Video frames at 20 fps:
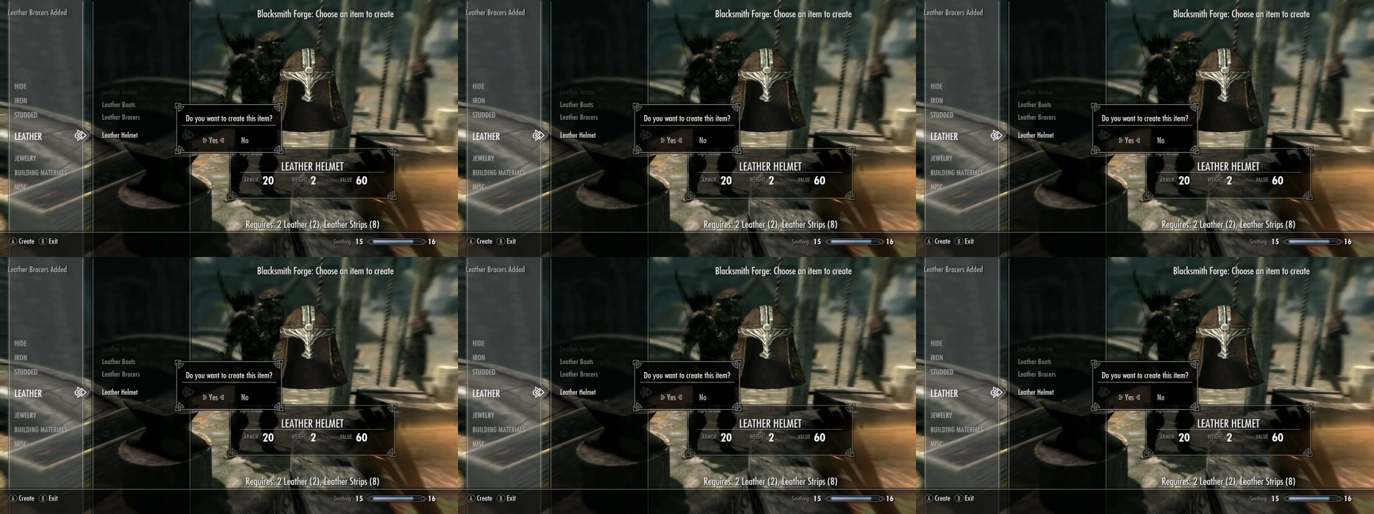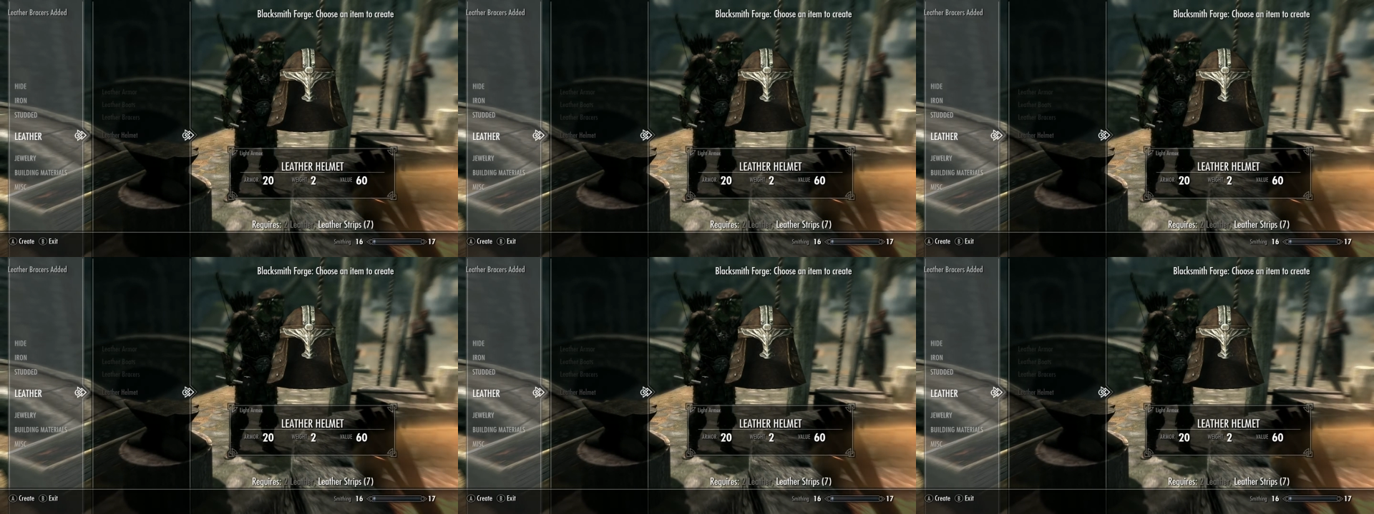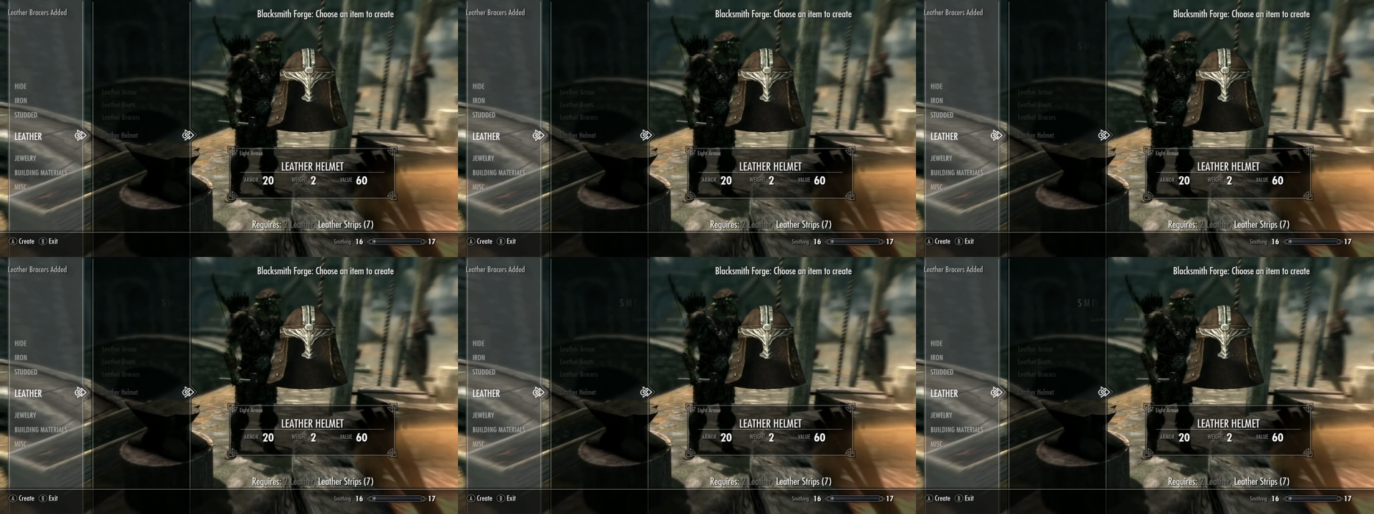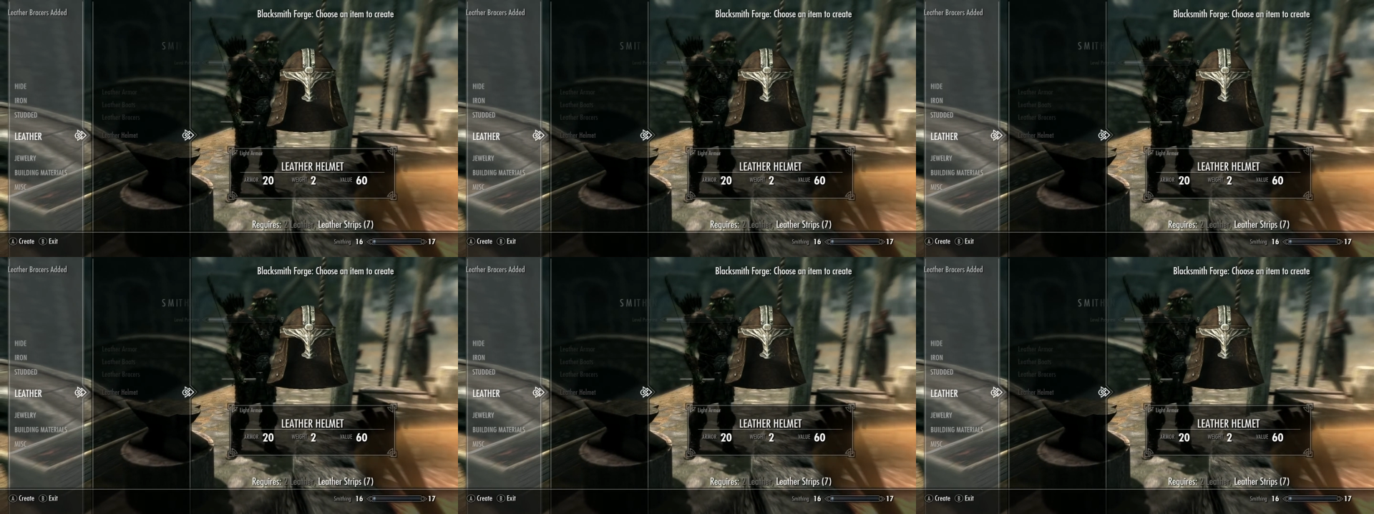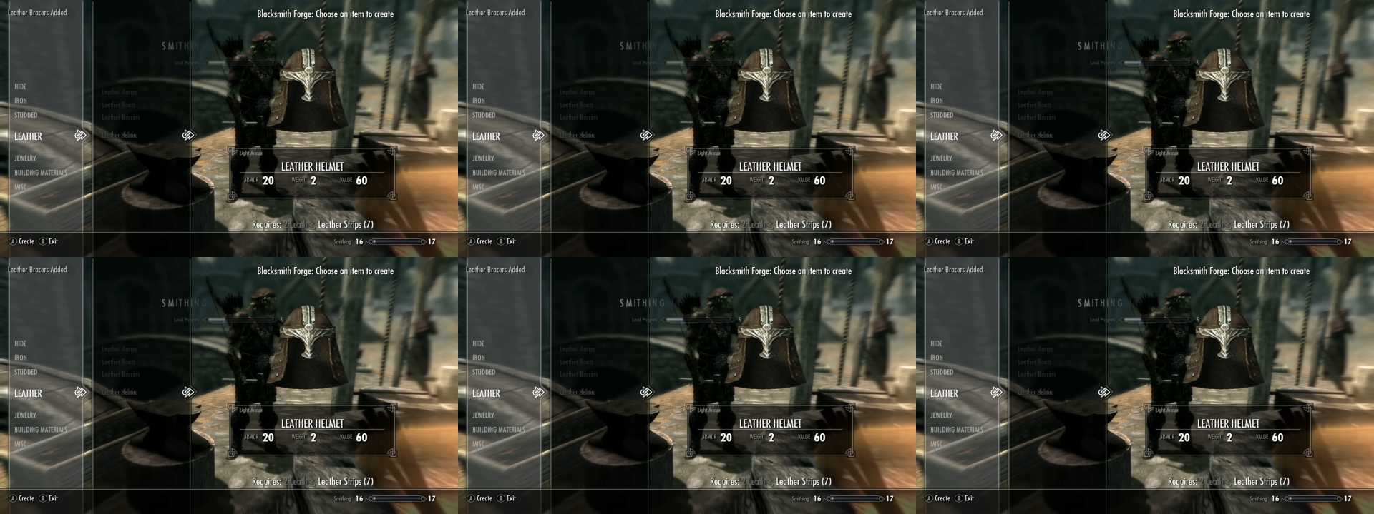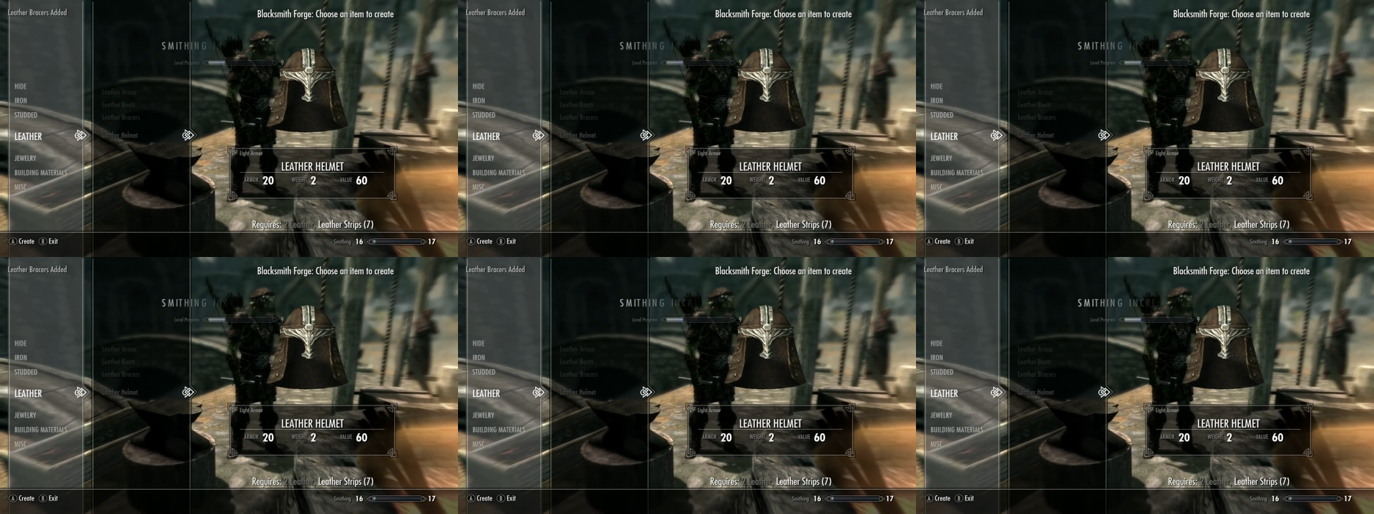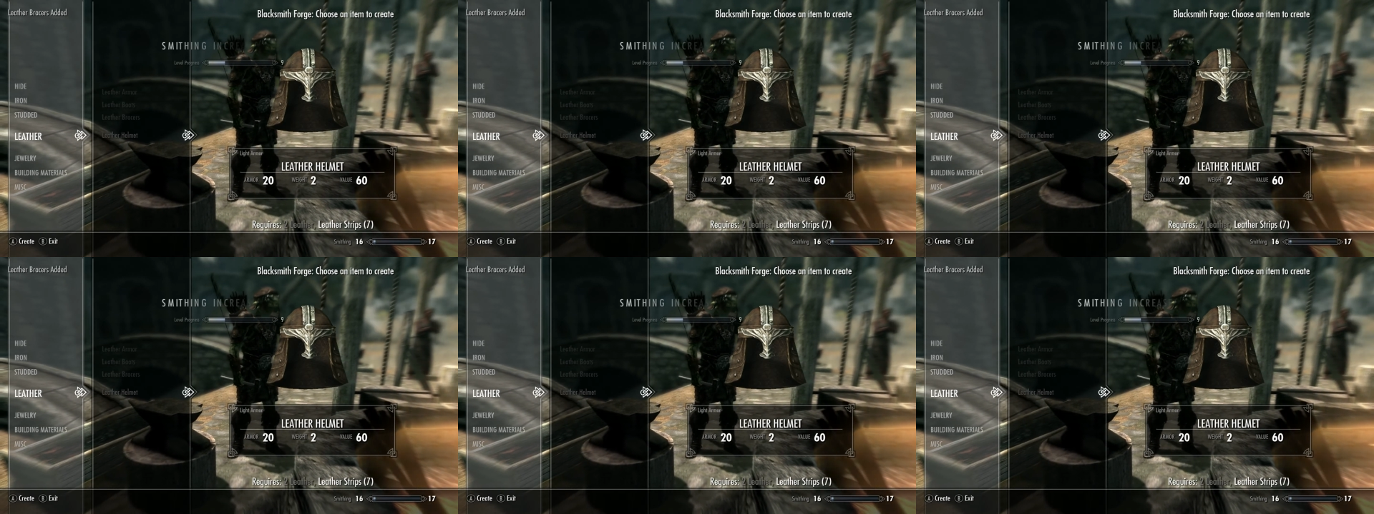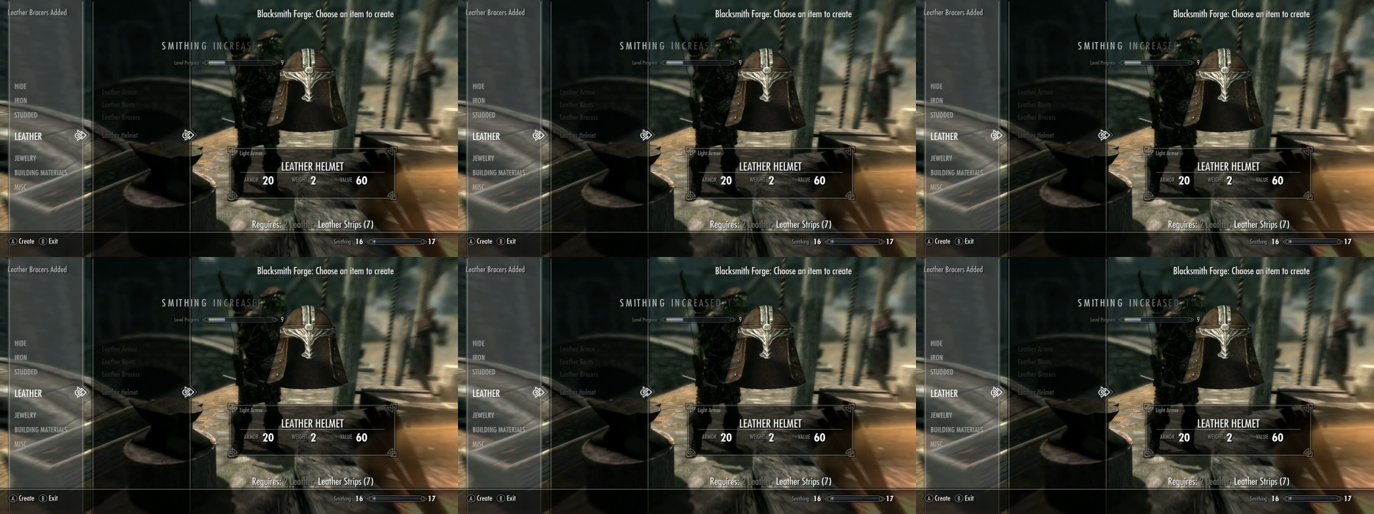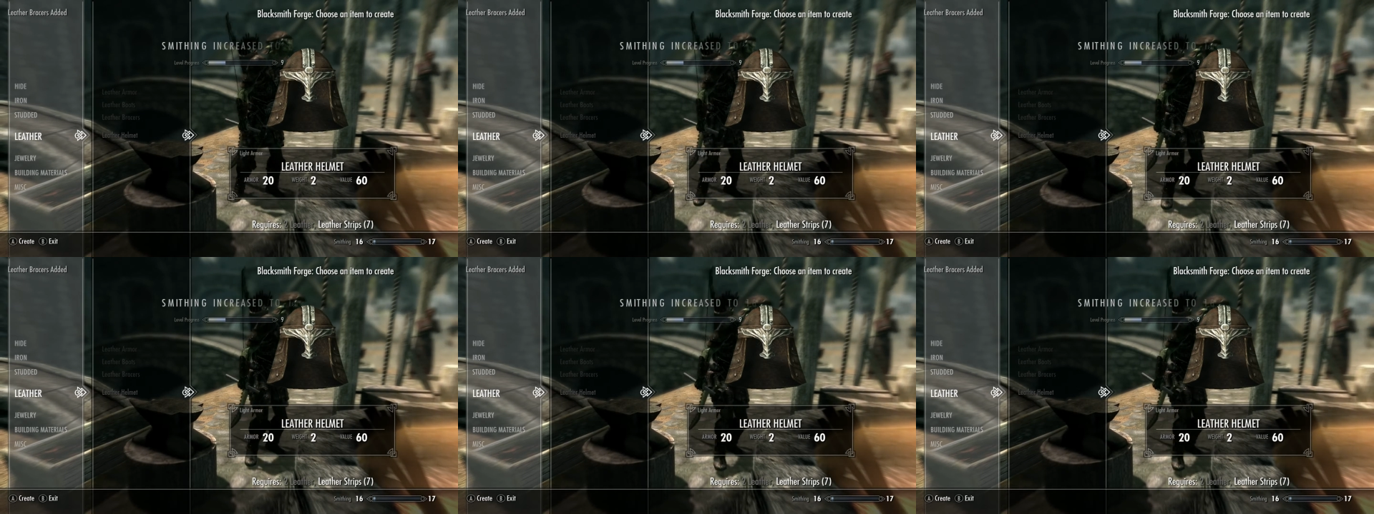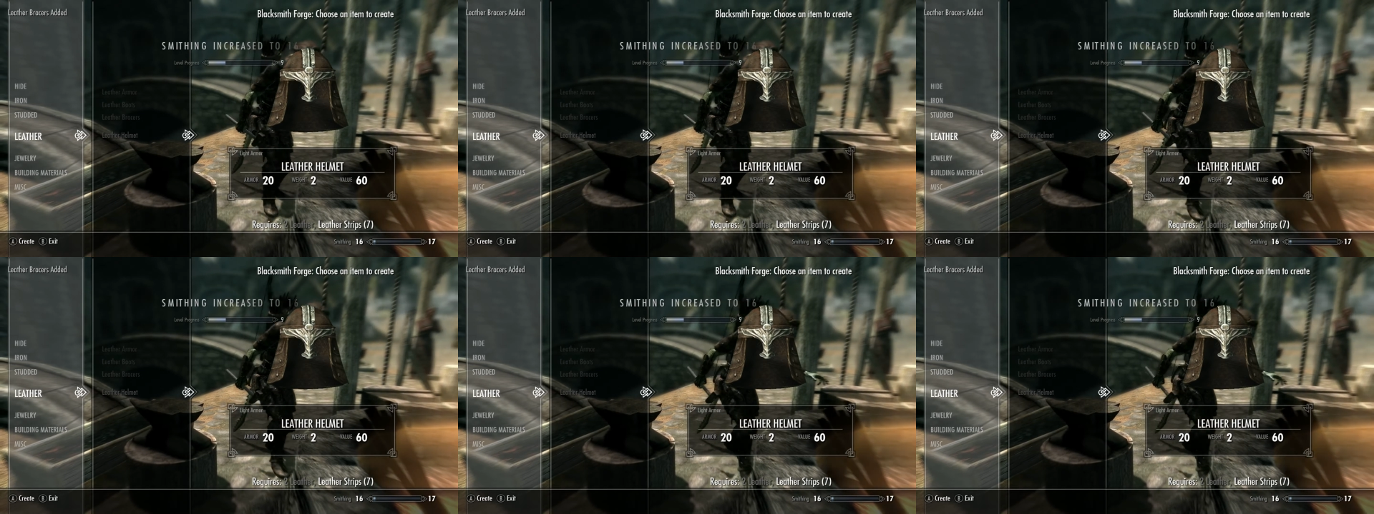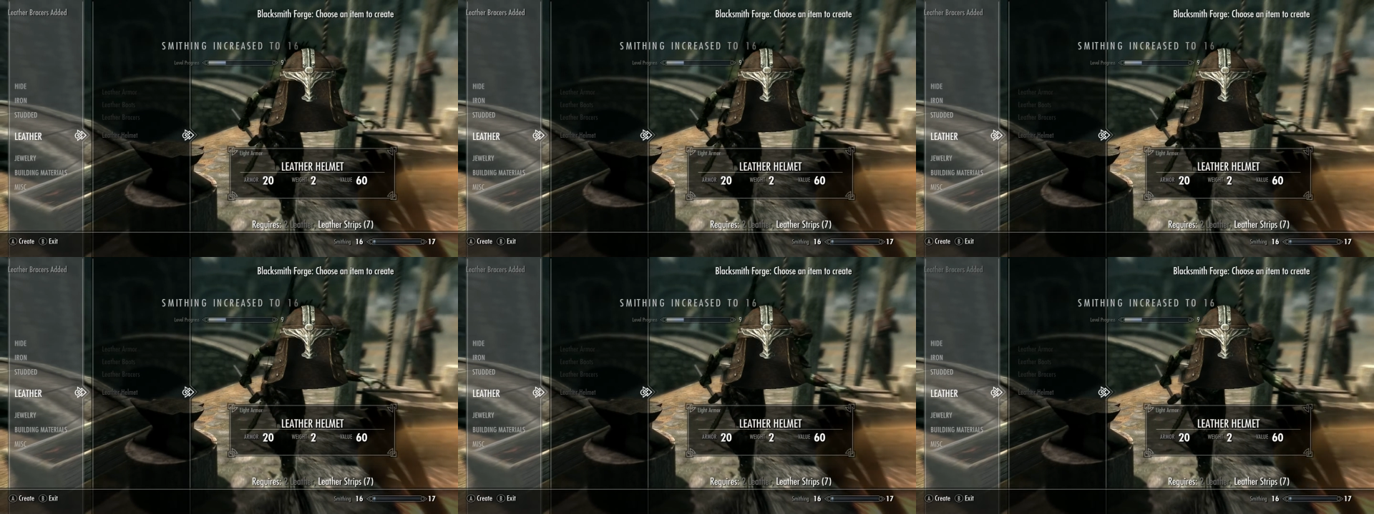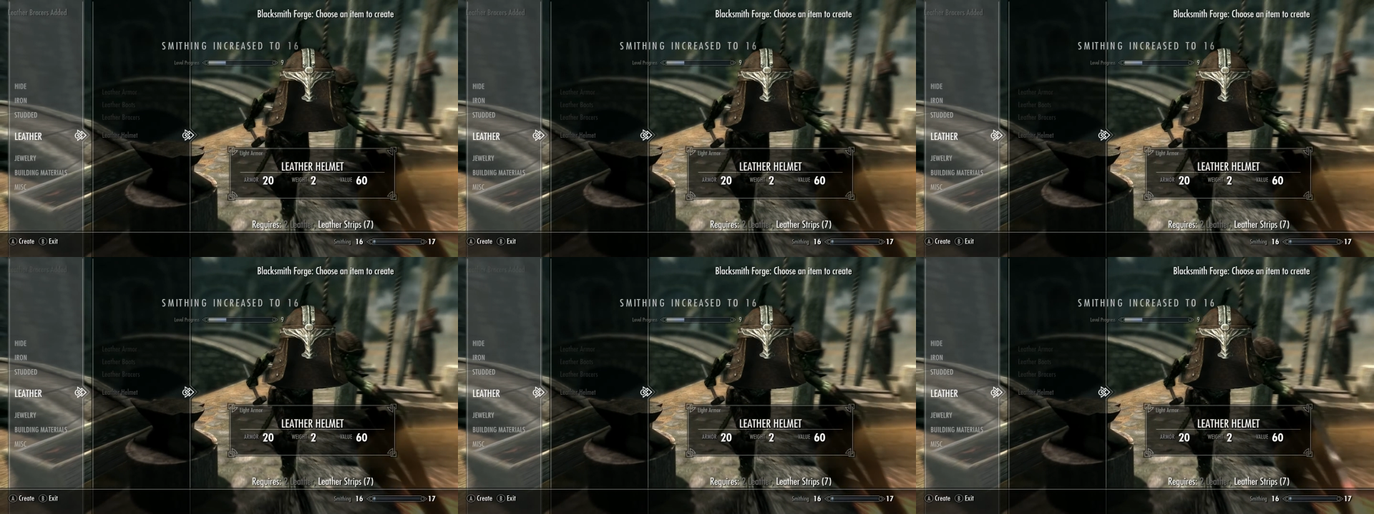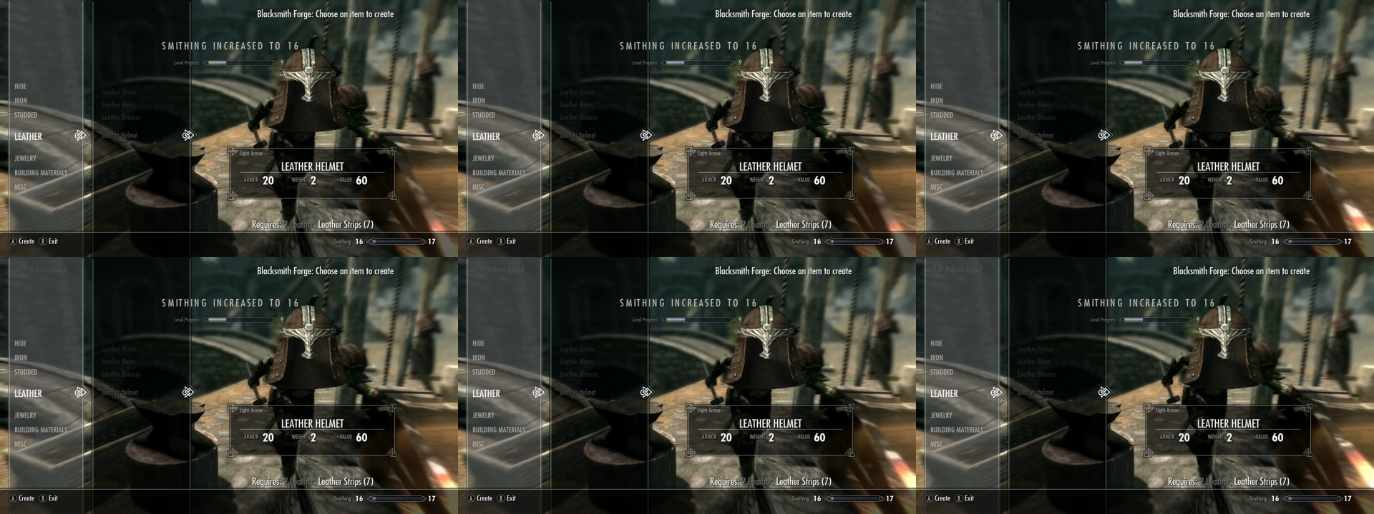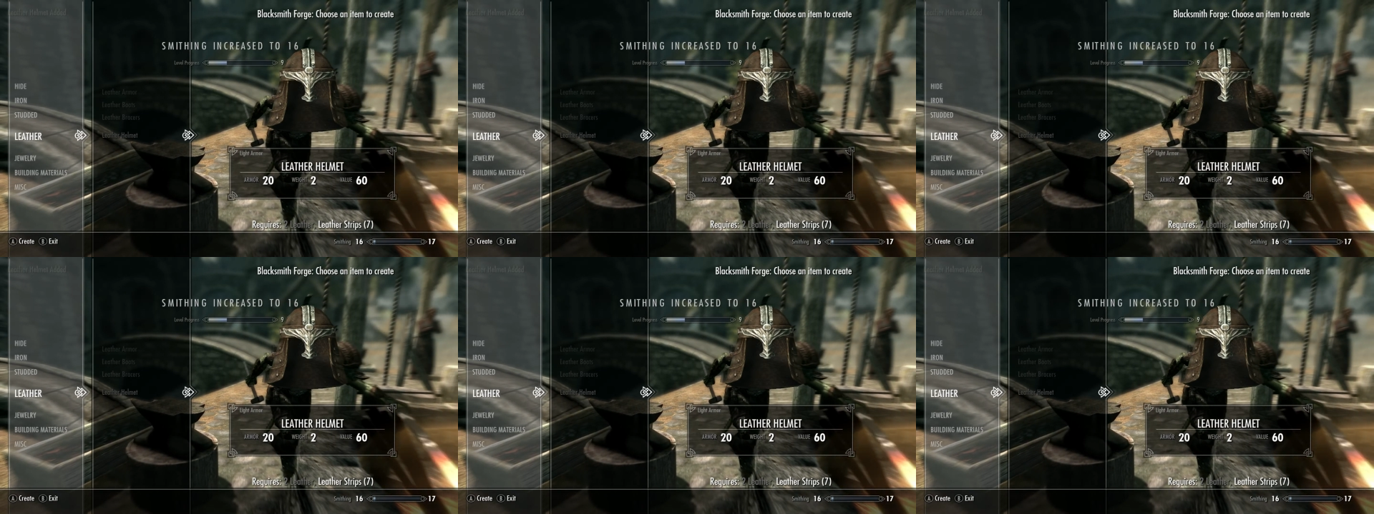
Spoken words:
Nobody's mouth can be seen.